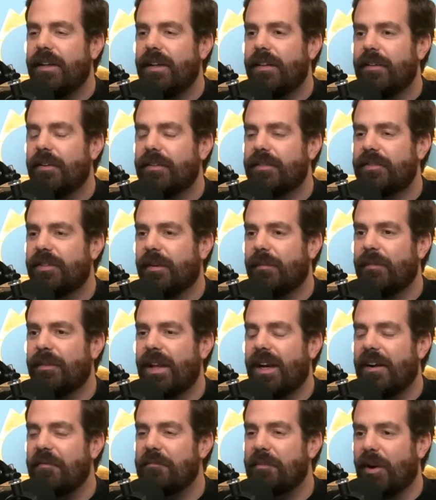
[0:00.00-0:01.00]
either some
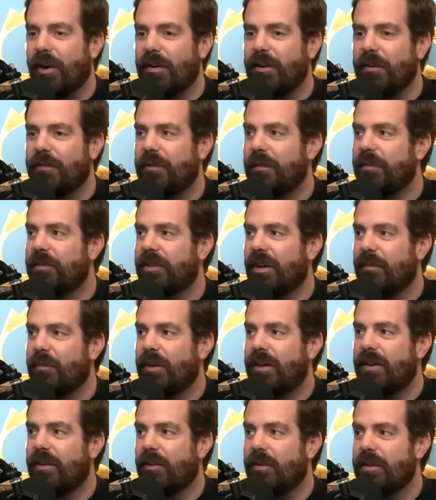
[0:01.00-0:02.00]
that I've borrowed from
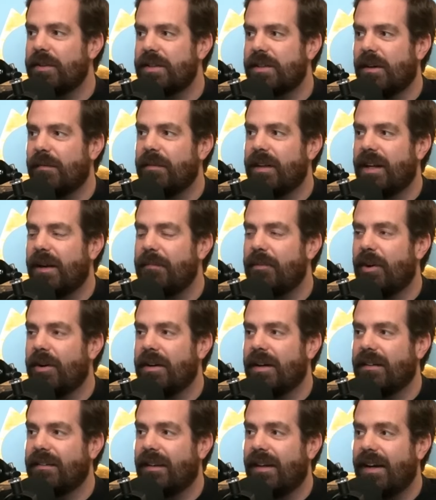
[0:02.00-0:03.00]
someone or some that I bought
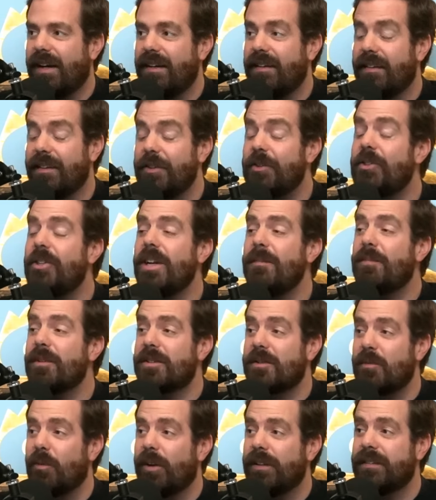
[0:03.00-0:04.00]
online. The
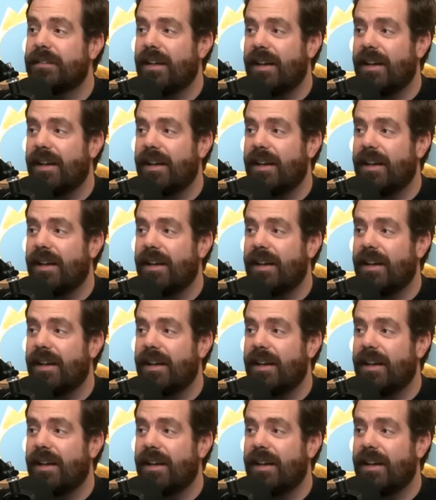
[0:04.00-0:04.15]
cheapest ones